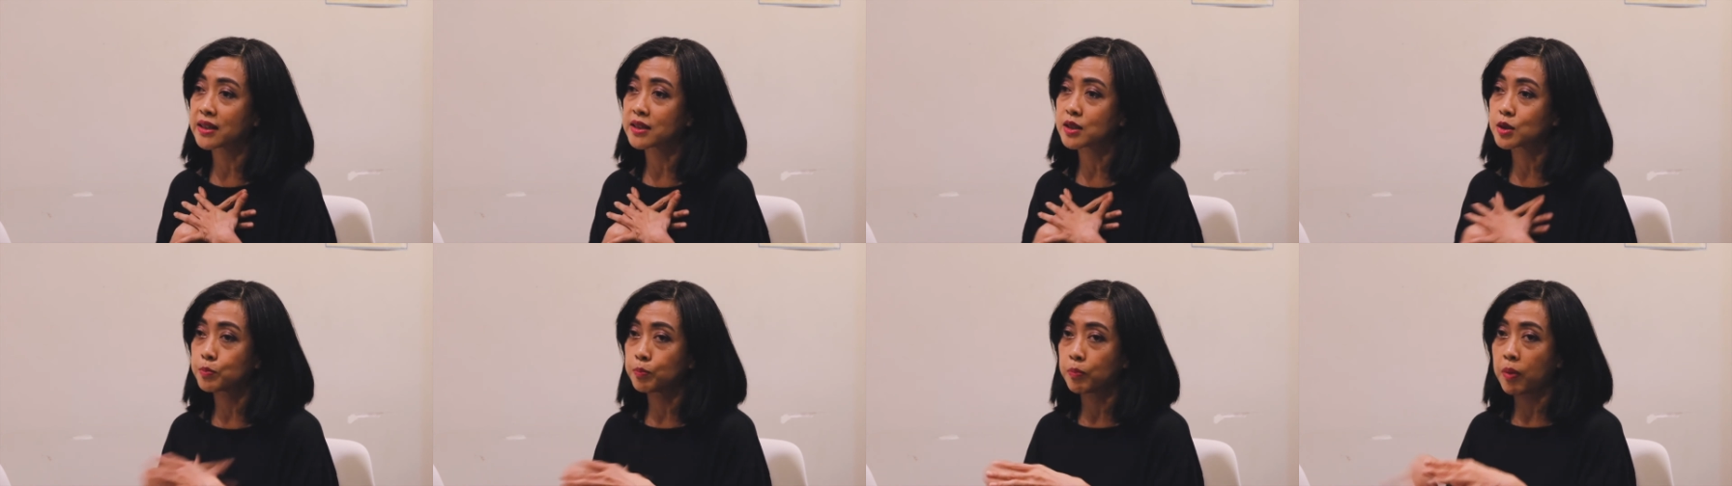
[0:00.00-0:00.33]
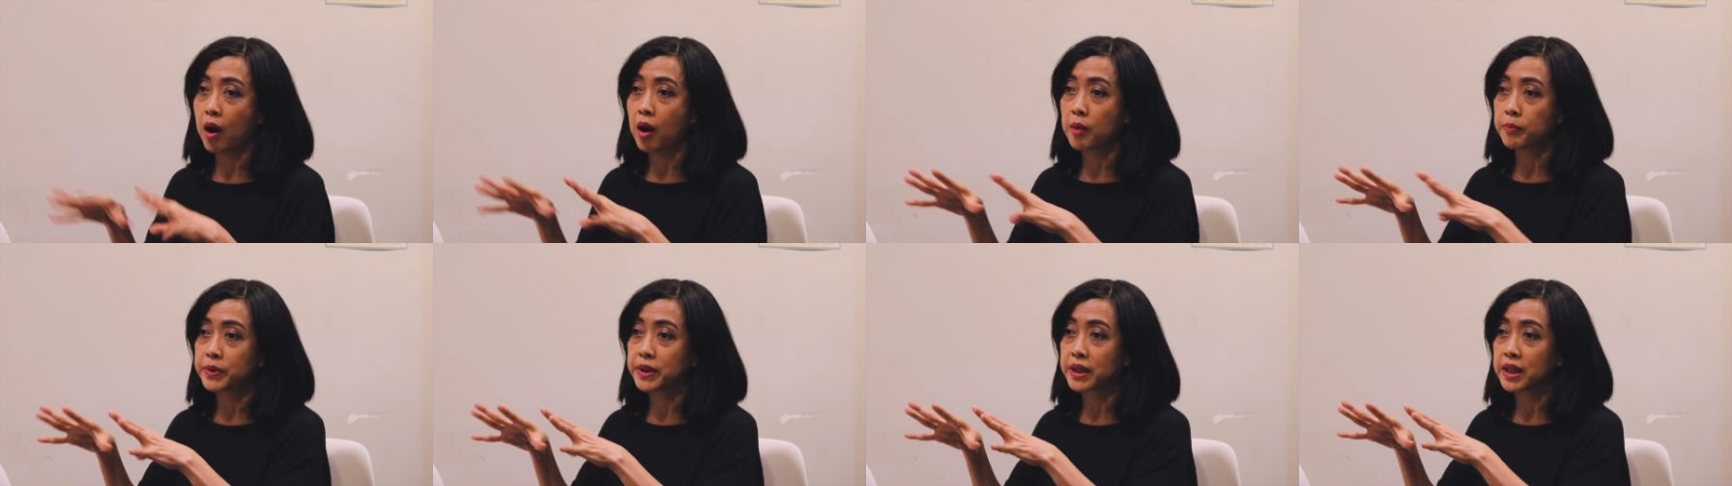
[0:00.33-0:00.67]
is
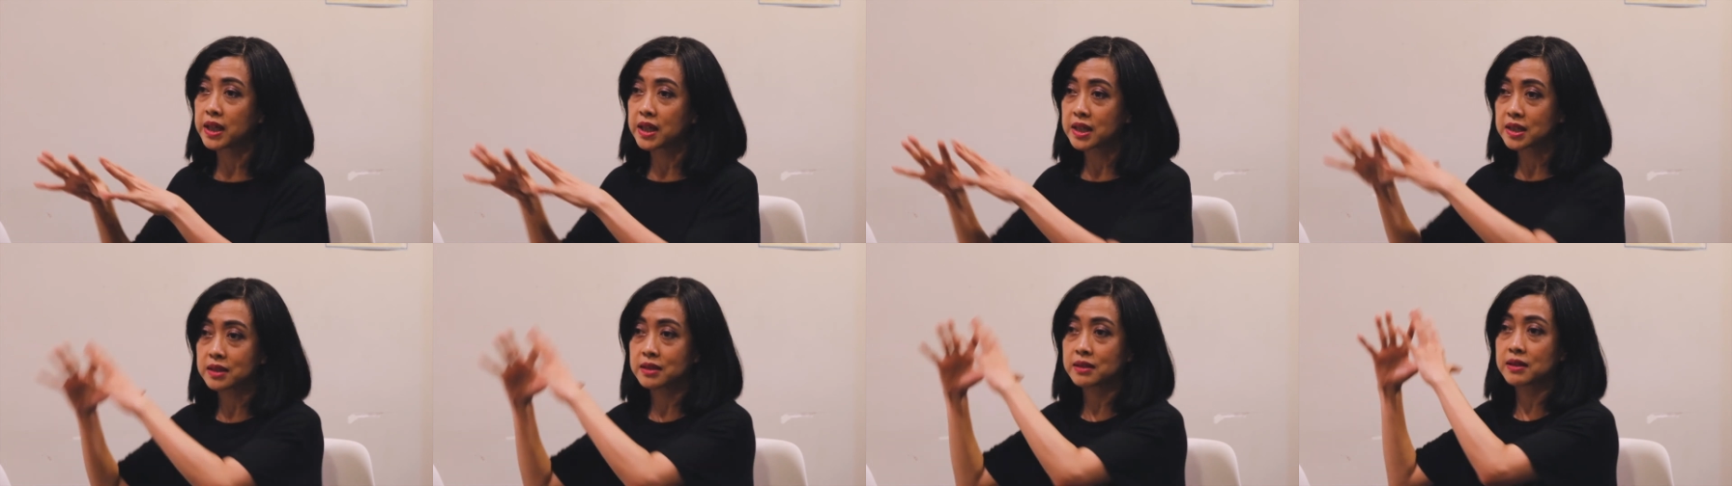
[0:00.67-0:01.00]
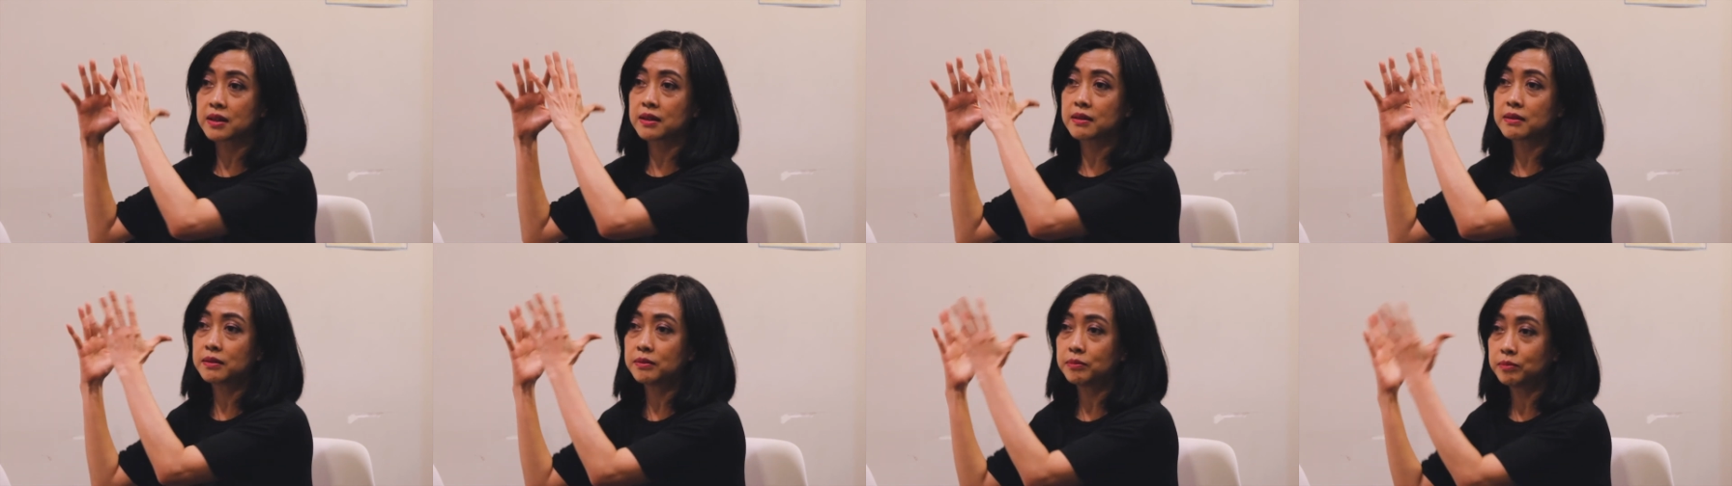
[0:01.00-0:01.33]
Bobby is
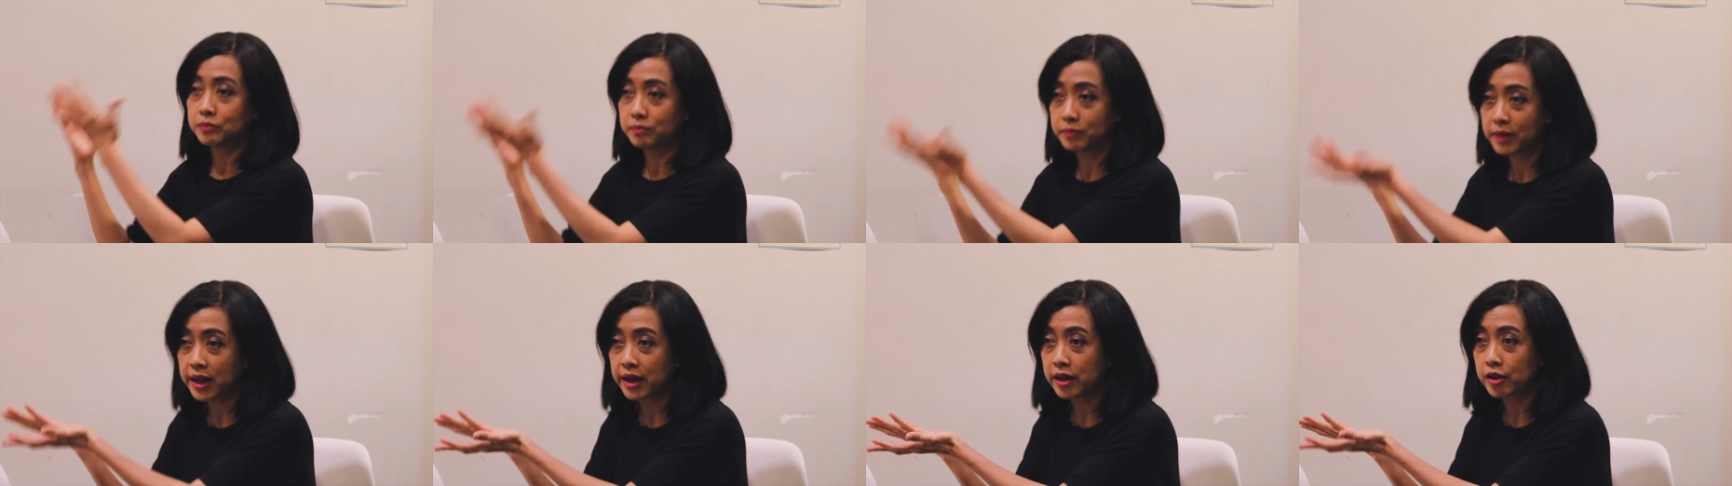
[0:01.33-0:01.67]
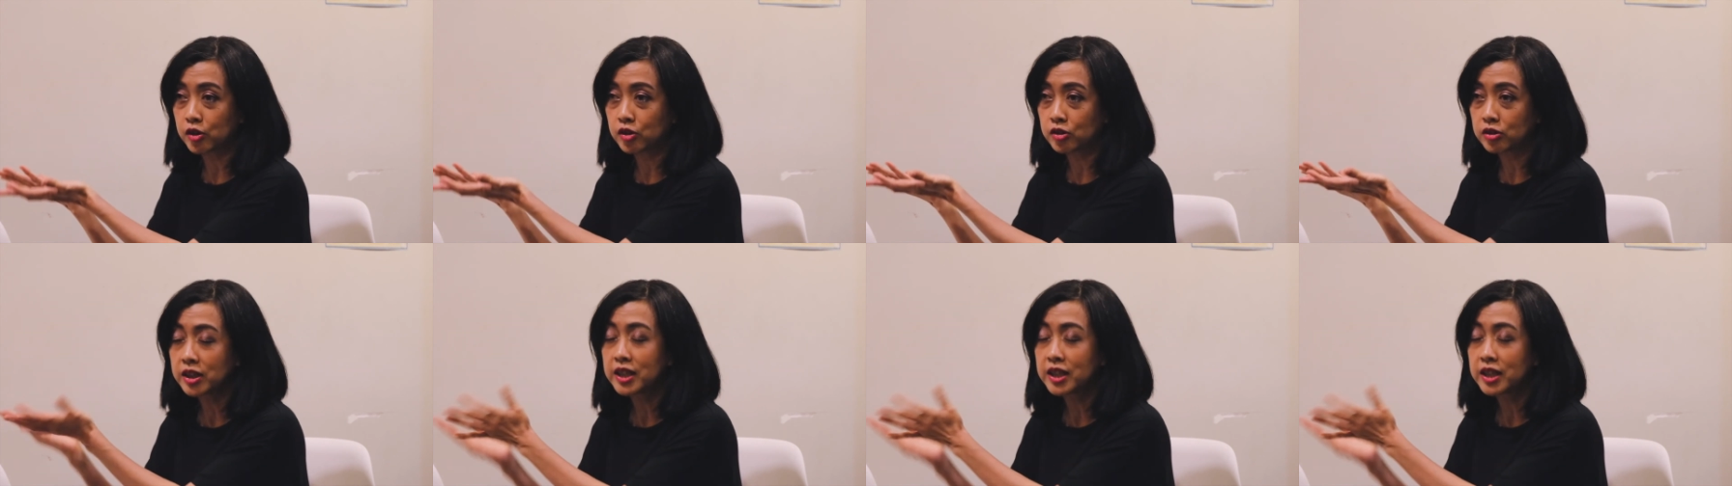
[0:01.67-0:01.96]
a male.